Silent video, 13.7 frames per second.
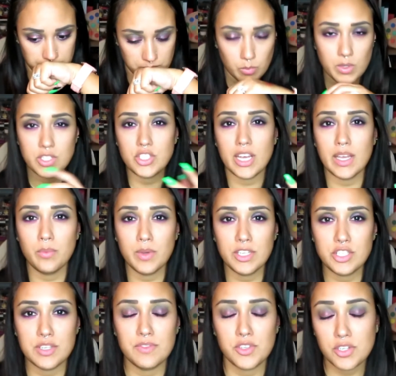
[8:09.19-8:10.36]
which I
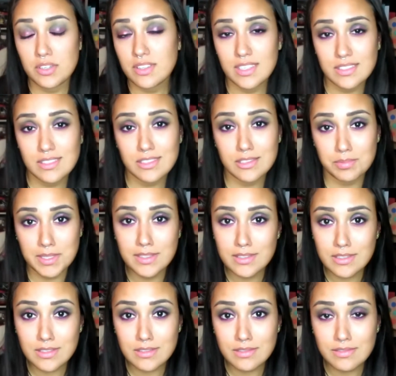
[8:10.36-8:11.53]
wish if you're this
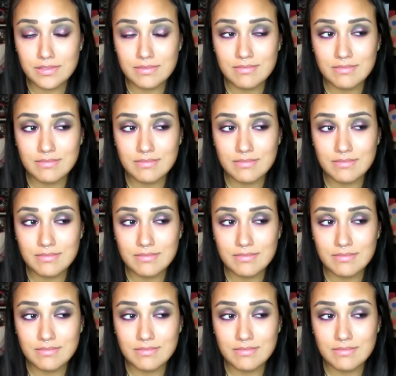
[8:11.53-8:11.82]
expensive,